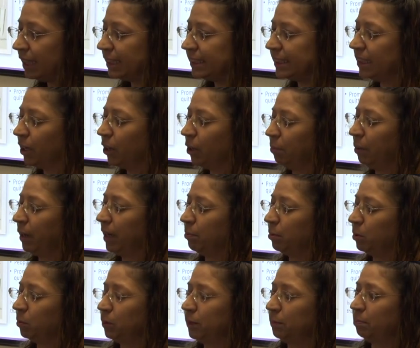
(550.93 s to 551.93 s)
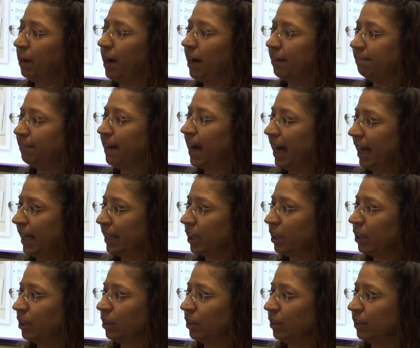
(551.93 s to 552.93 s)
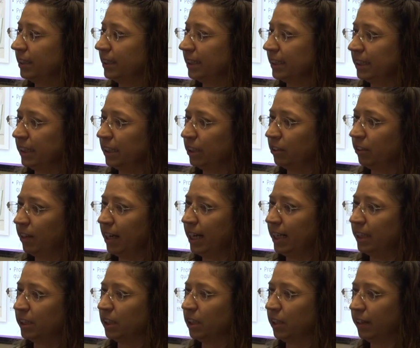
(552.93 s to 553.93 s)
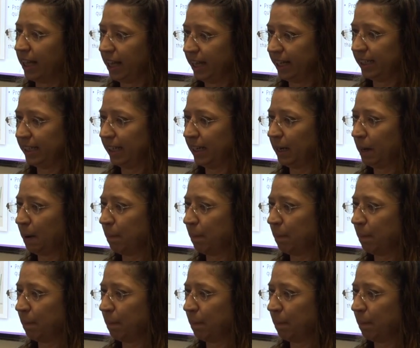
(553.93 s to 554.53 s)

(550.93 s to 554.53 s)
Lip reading: So people would puff harder on the cigarette. They'd